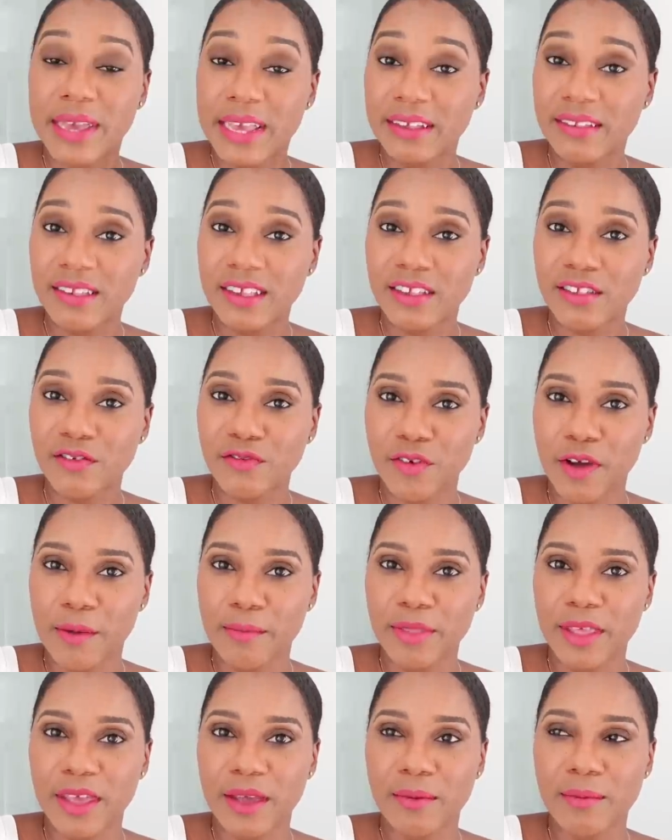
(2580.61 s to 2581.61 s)
pieces
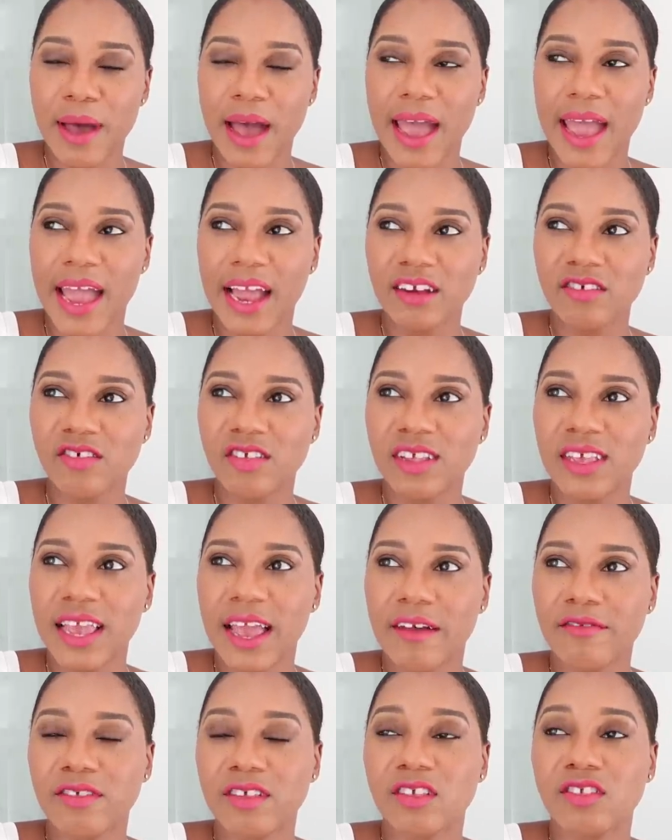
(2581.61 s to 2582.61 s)
from them. I actually
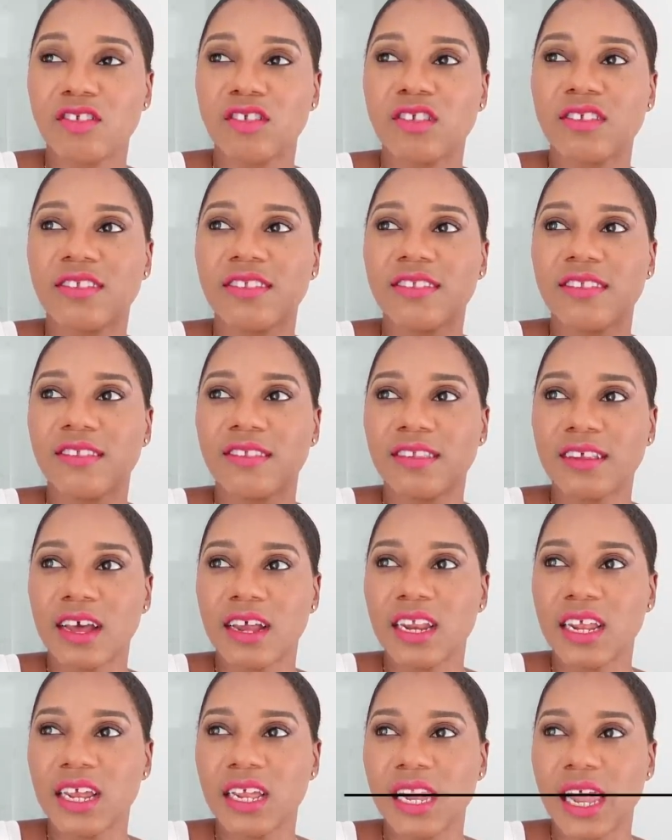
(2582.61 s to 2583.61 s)
have this
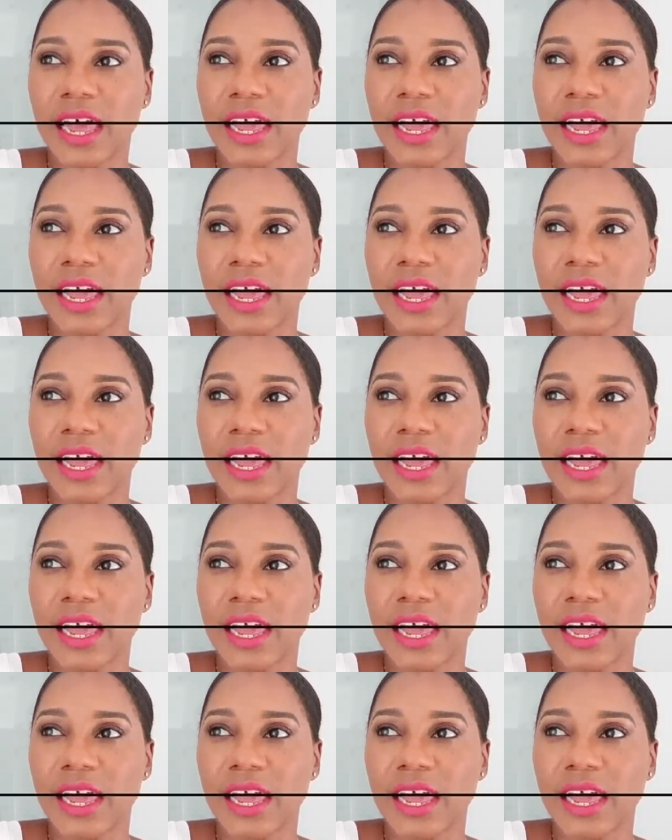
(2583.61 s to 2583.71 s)
stunning,